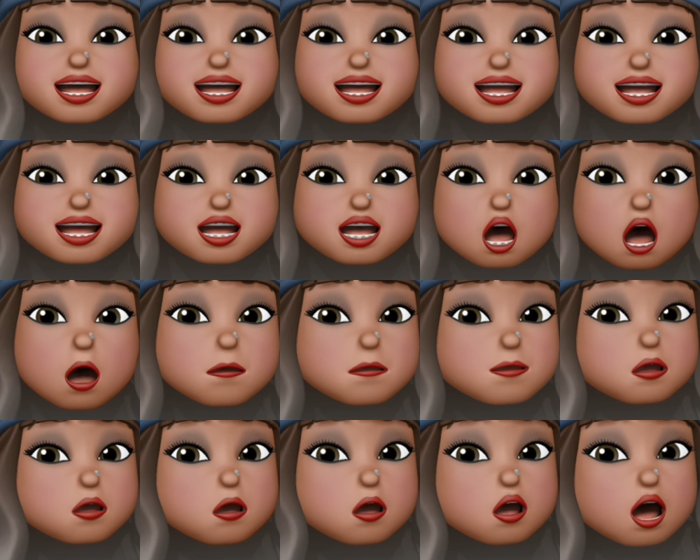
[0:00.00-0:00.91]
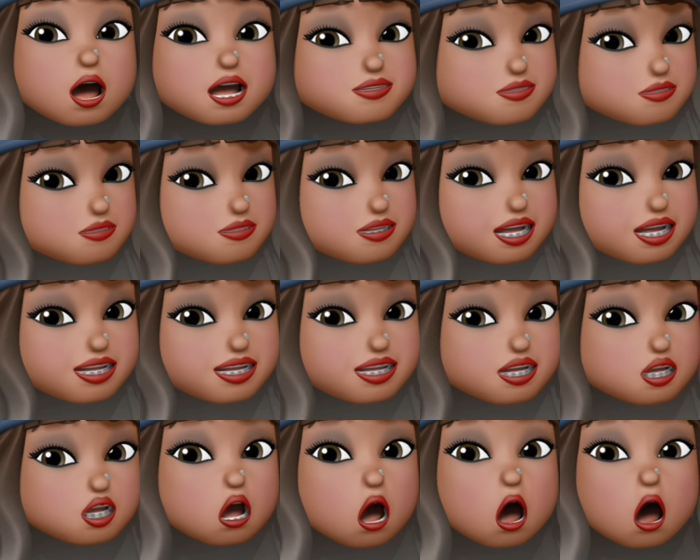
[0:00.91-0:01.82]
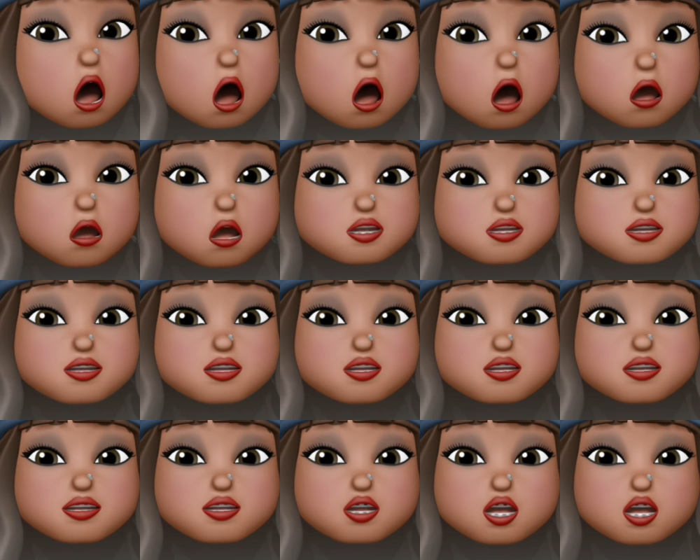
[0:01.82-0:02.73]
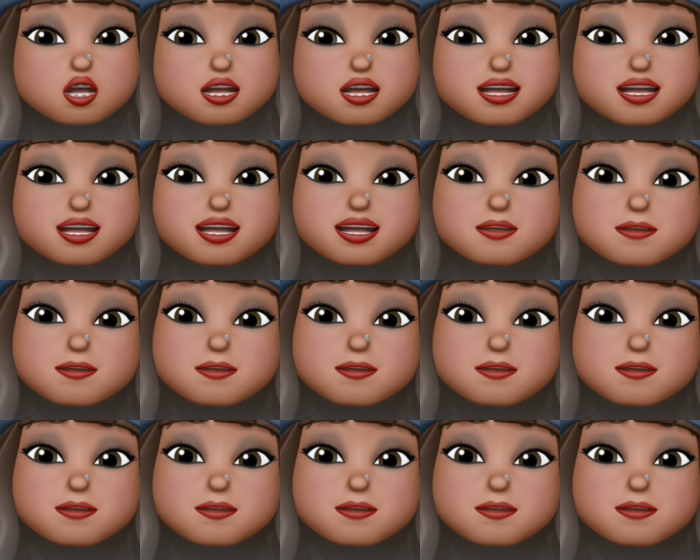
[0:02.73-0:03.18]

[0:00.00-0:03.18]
get a profit off of your